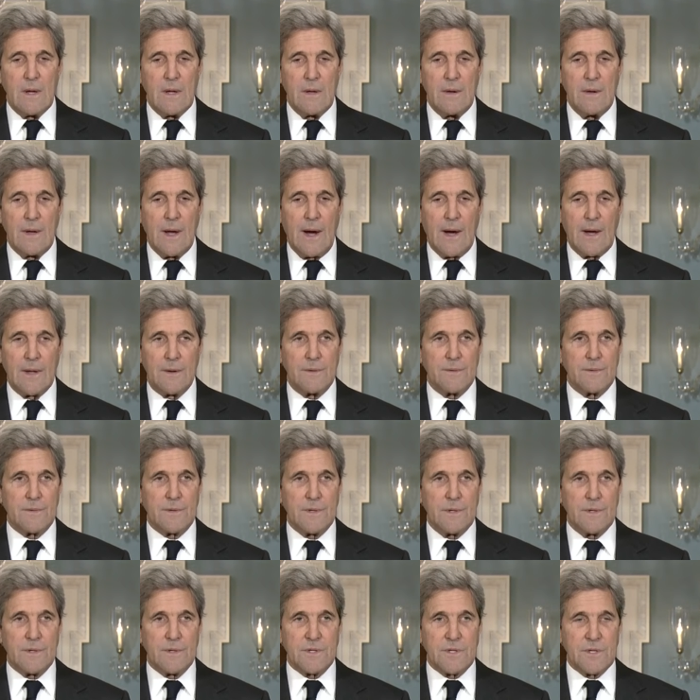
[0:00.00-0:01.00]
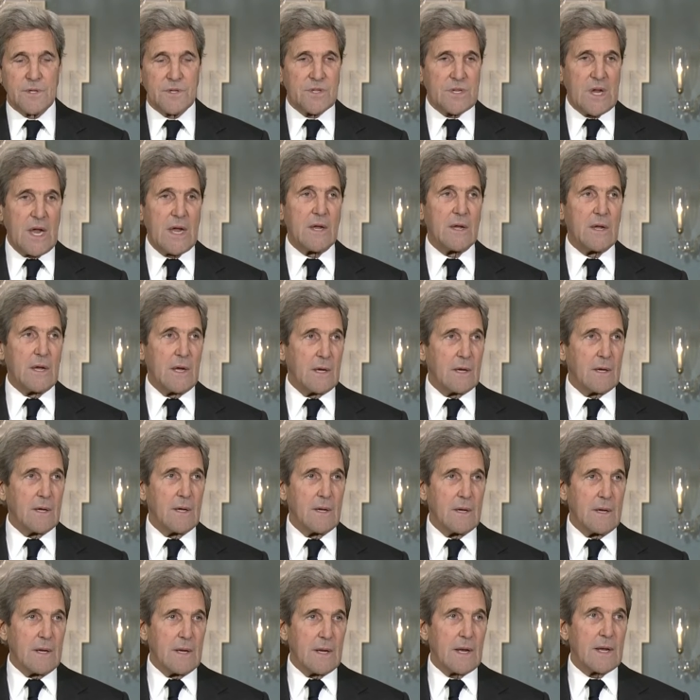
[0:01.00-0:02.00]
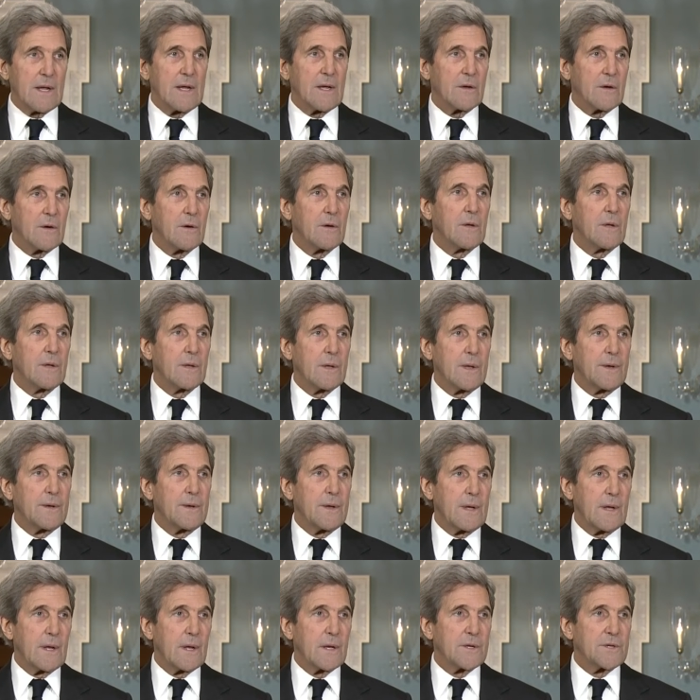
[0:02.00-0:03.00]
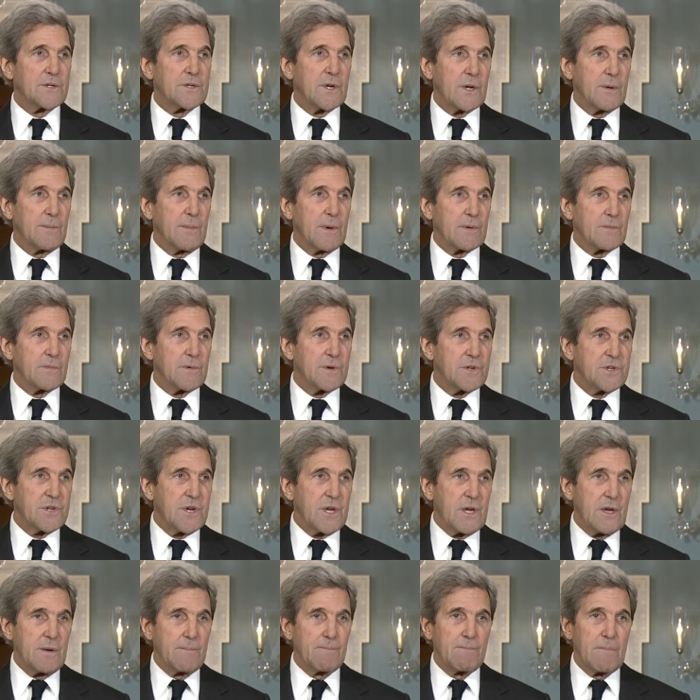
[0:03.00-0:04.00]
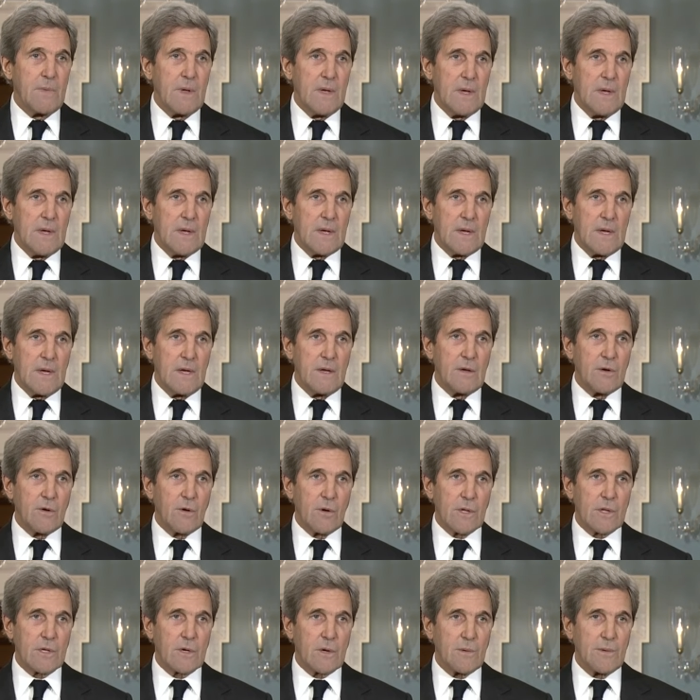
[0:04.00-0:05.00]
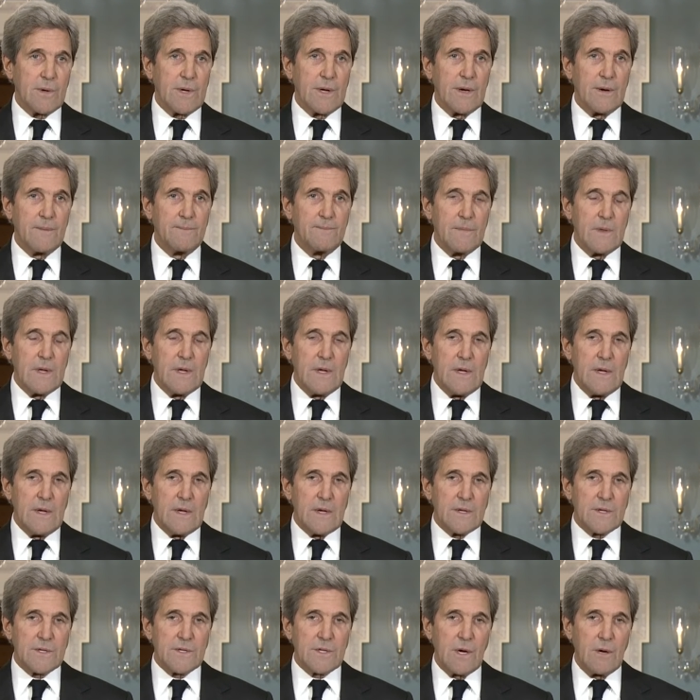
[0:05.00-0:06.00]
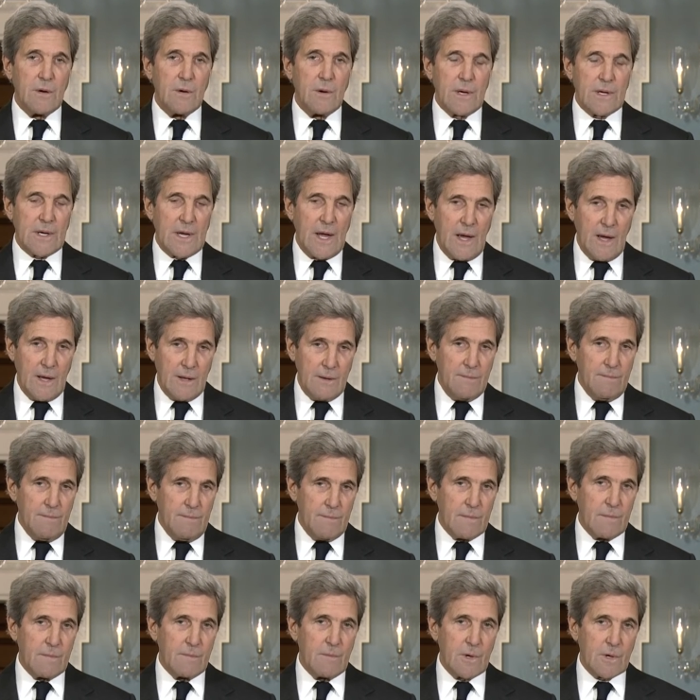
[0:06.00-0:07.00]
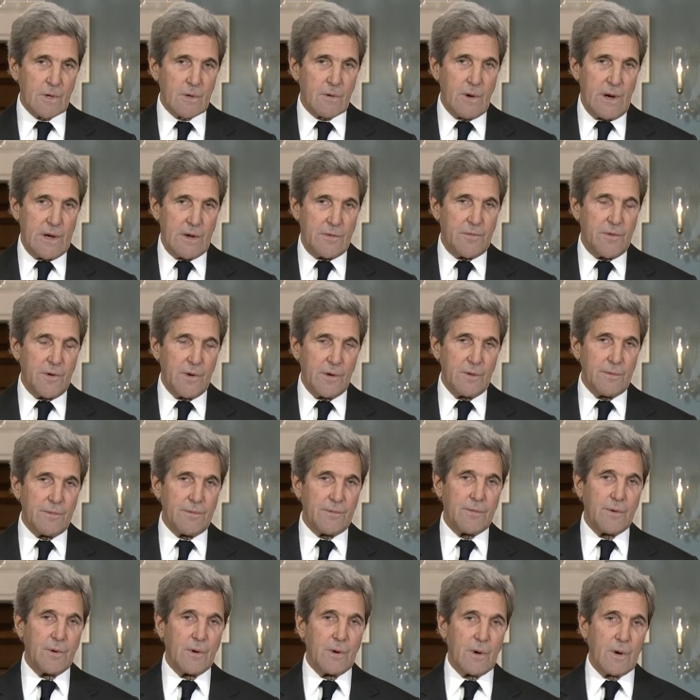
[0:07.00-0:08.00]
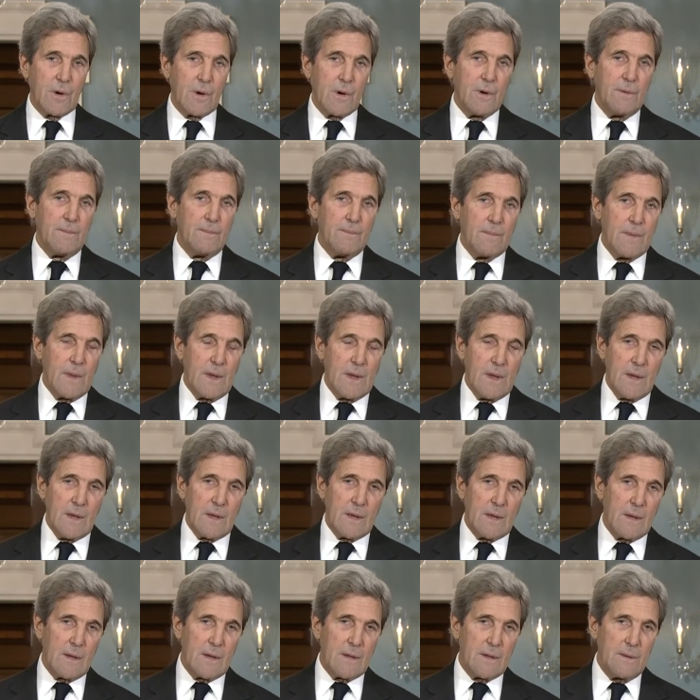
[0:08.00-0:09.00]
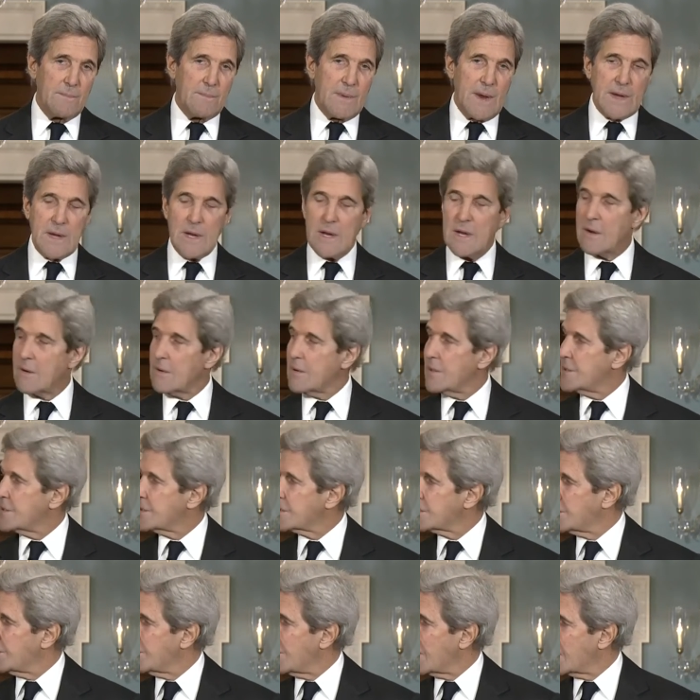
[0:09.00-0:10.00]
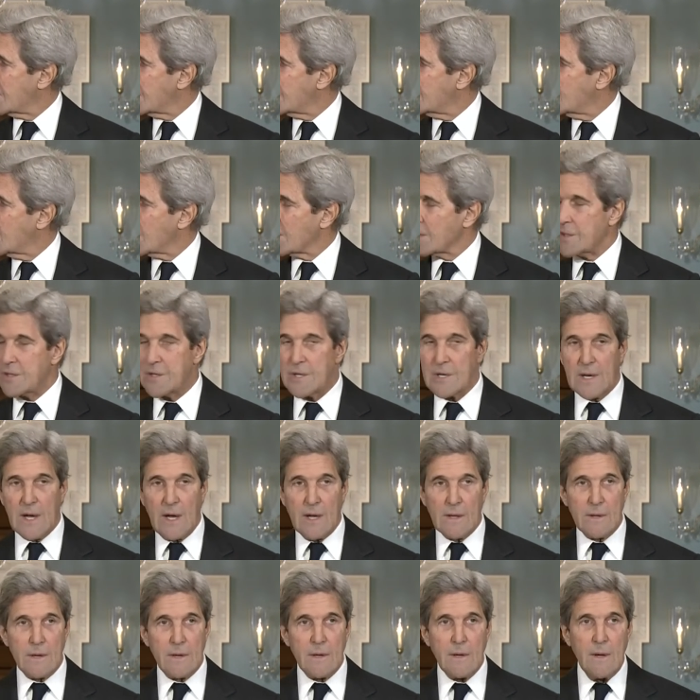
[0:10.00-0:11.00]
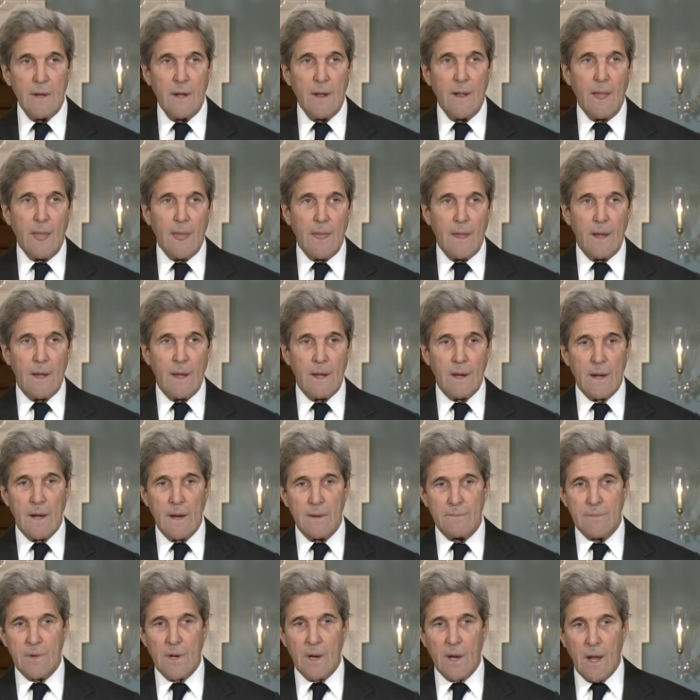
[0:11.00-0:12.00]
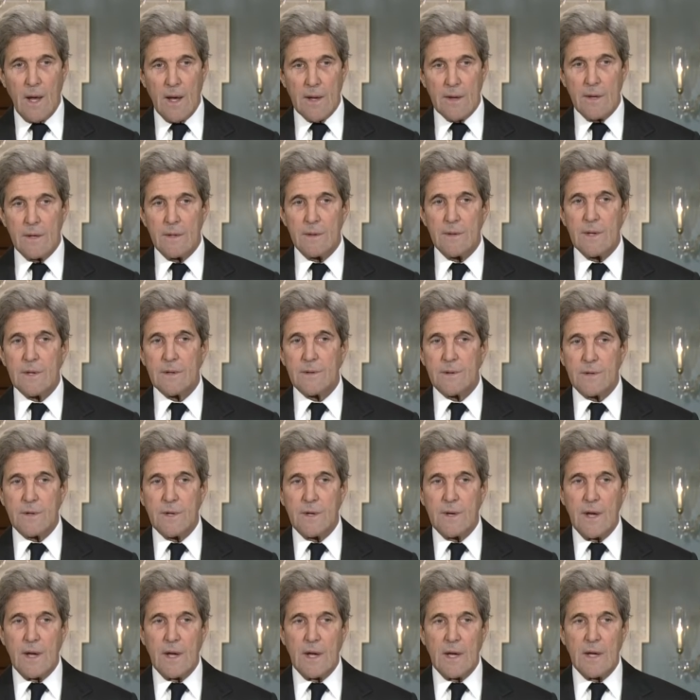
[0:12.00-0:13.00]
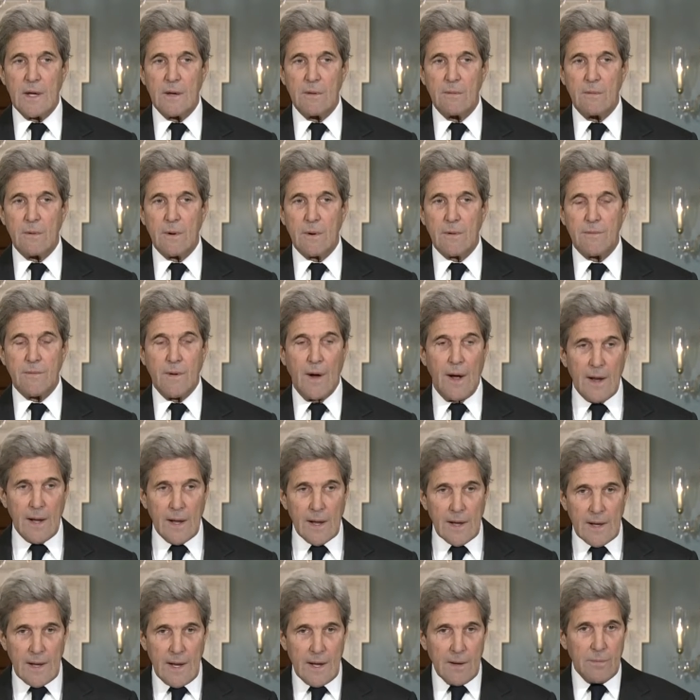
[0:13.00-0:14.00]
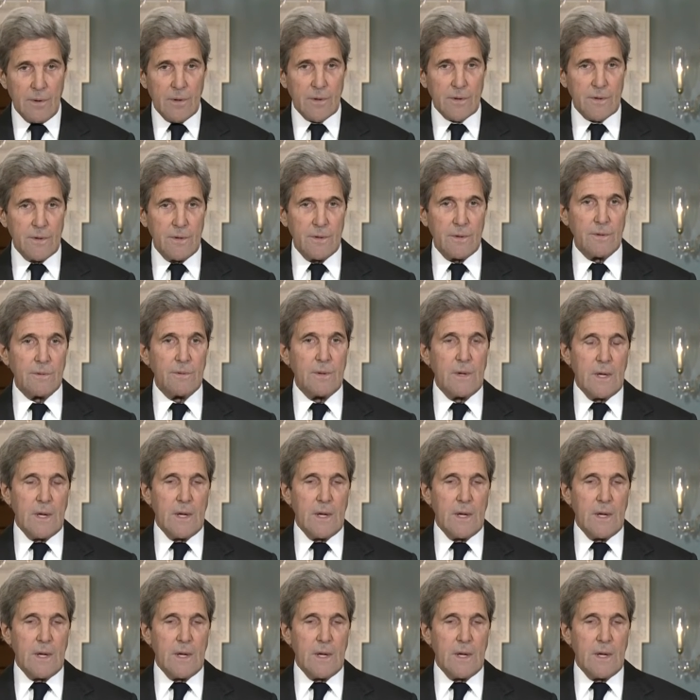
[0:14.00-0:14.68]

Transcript: not sustaining an illegal and illegitimate regime in North Korea. So again, we're grateful for the many areas of our work together, and I'm delighted that today we're finally able to